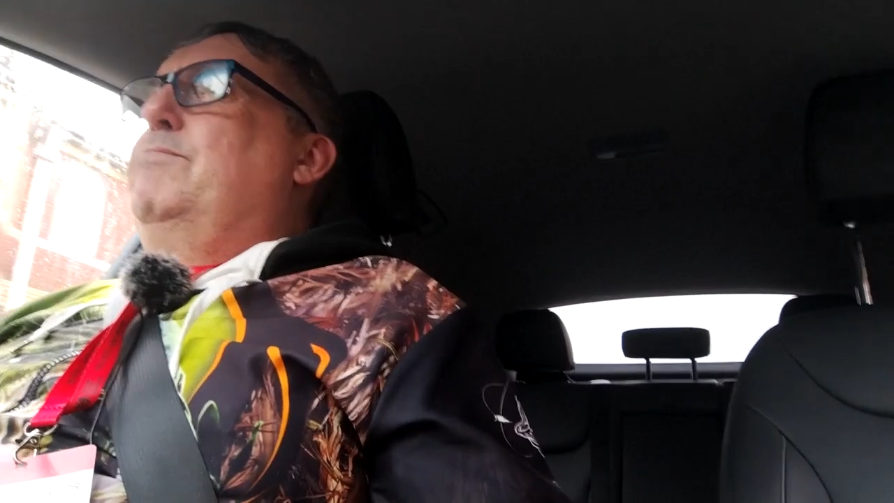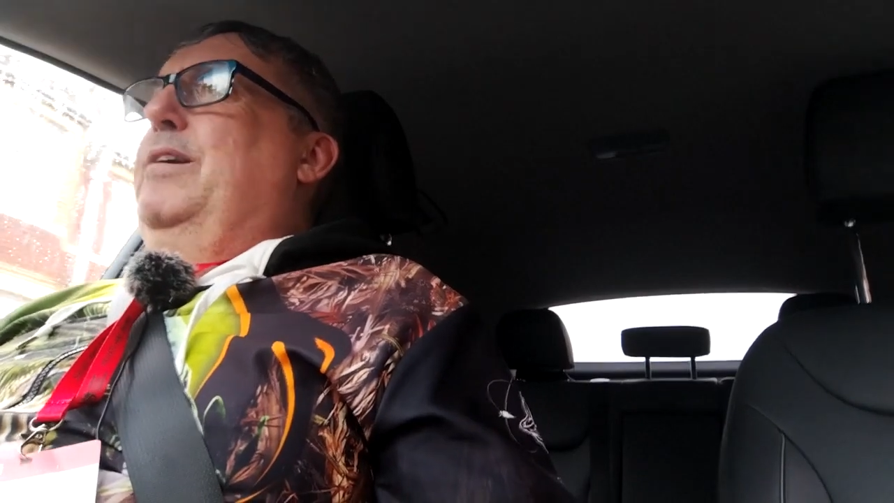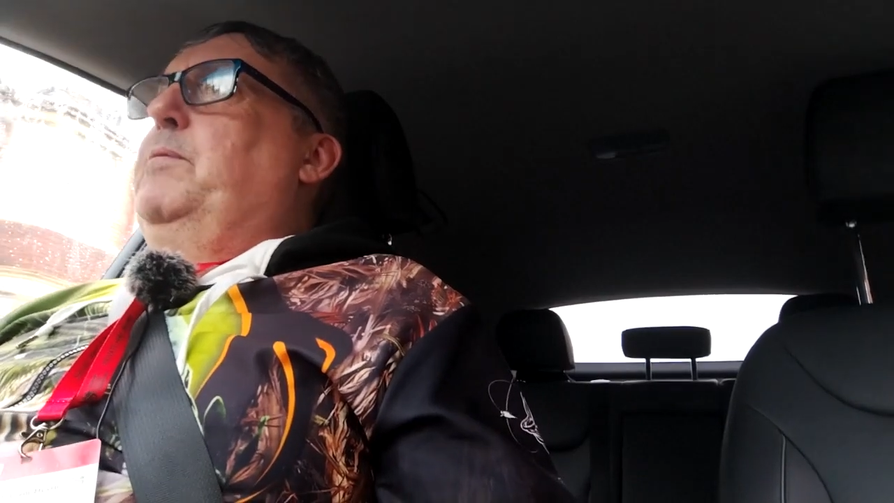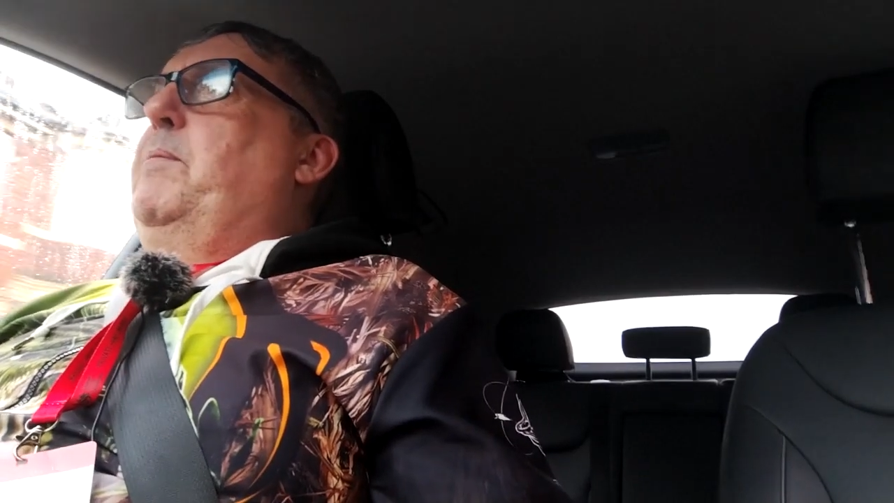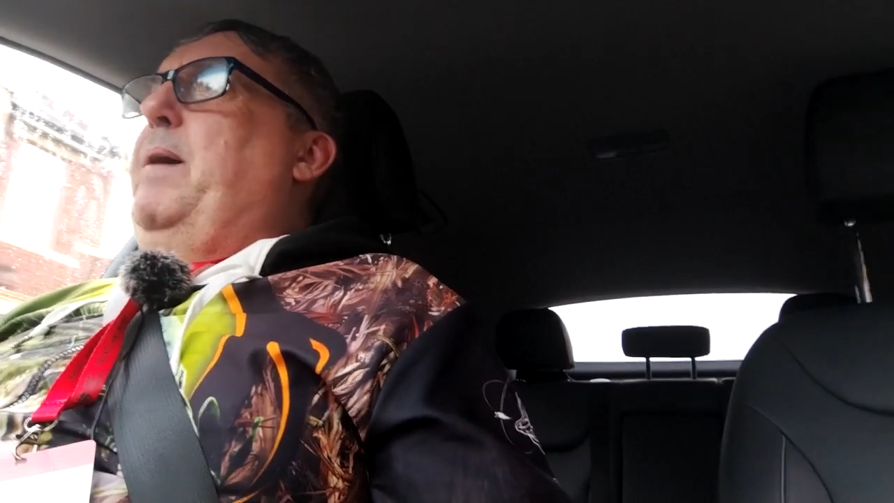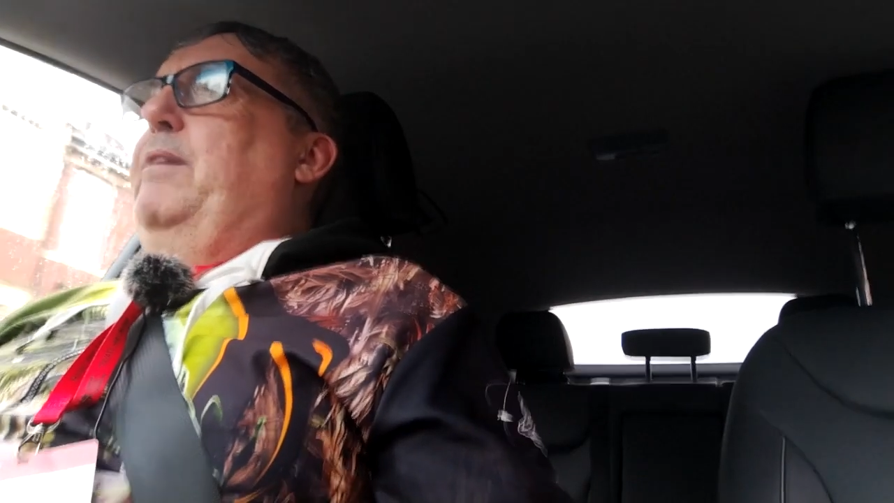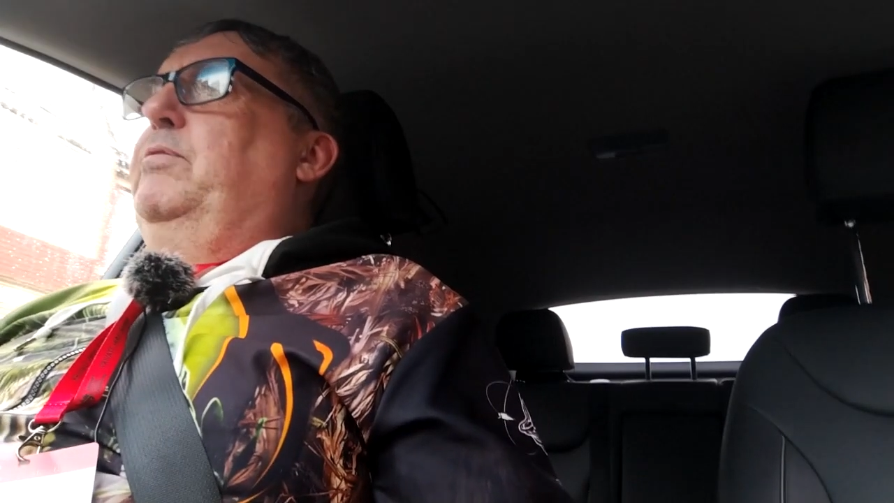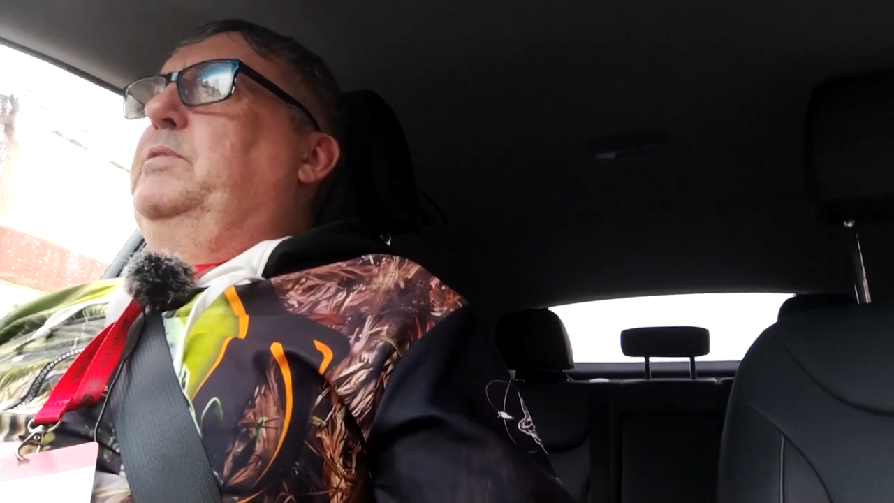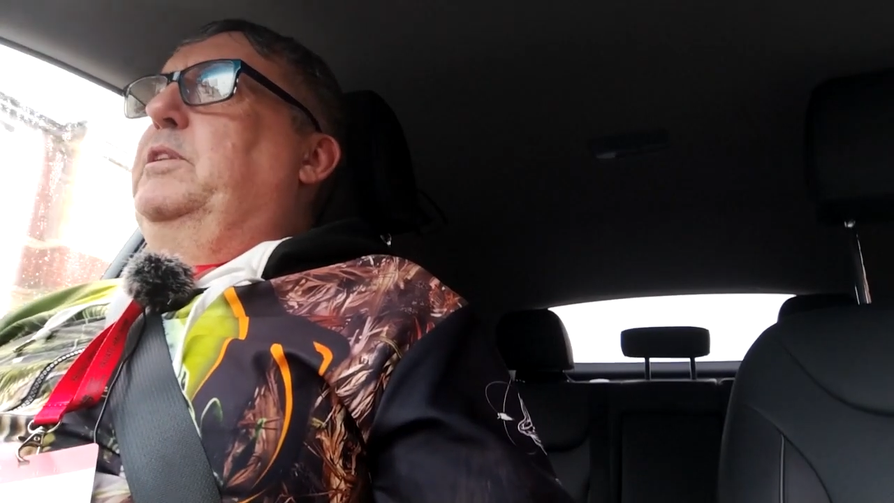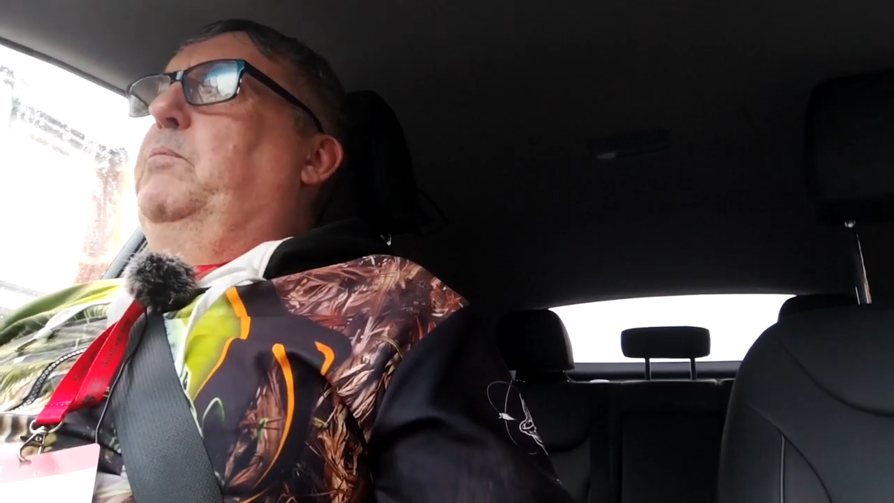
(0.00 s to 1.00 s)
me back
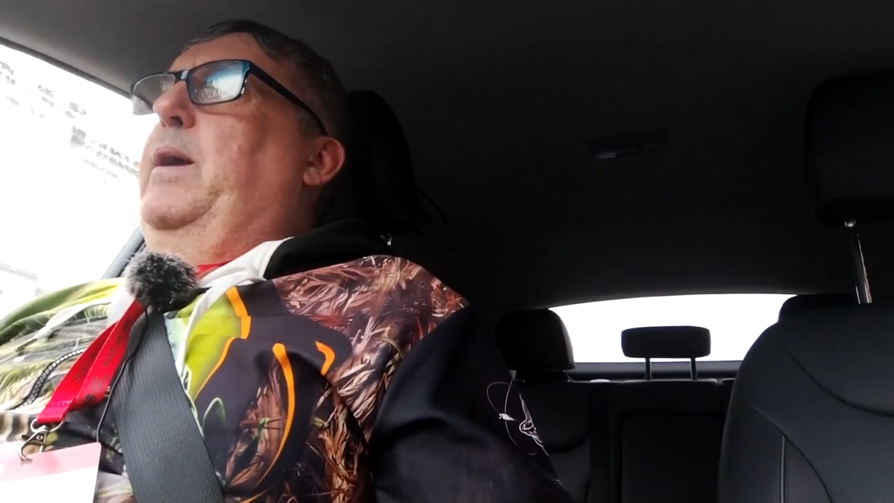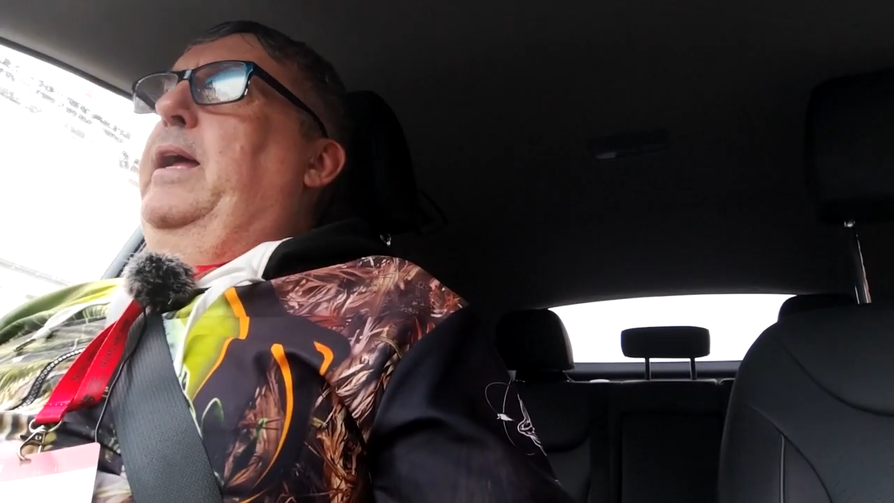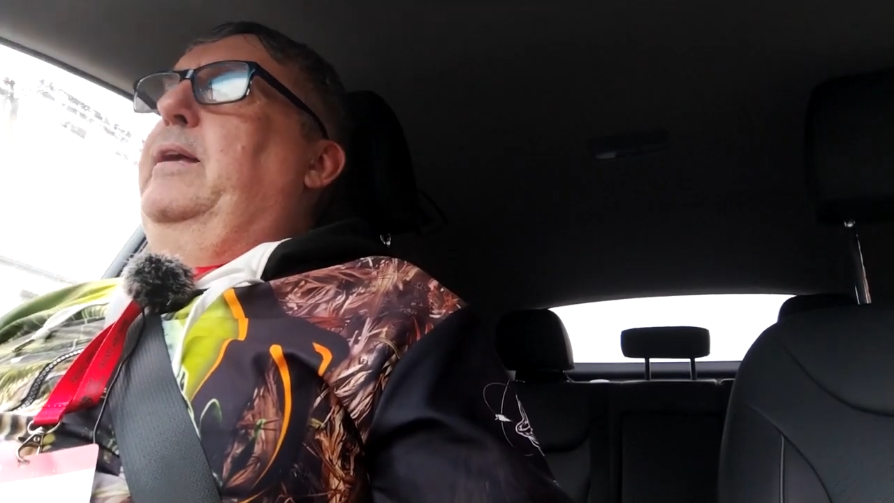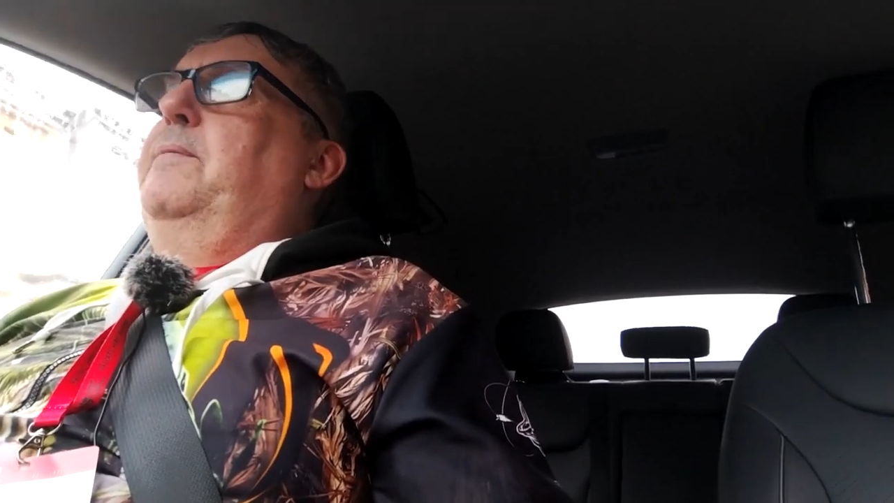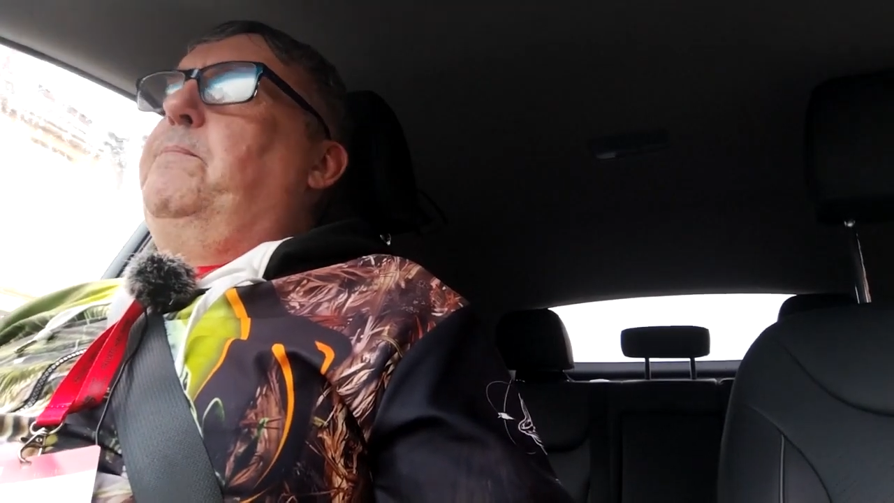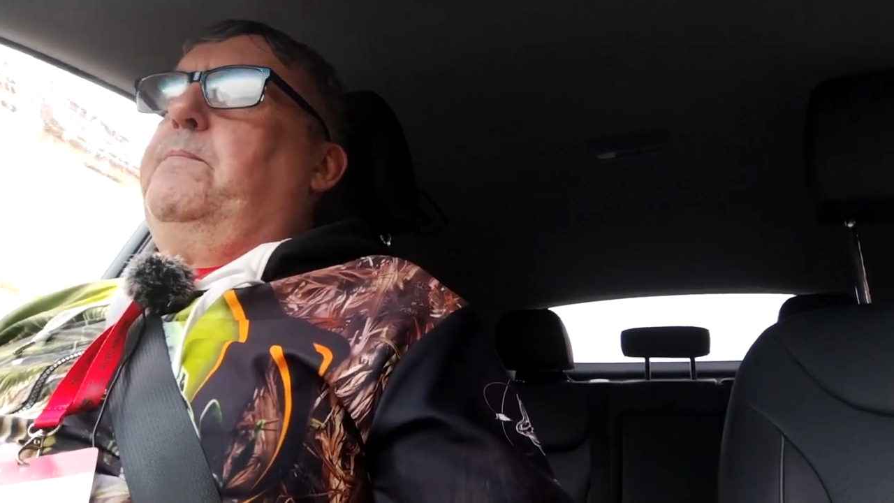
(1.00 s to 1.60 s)
from somewhere.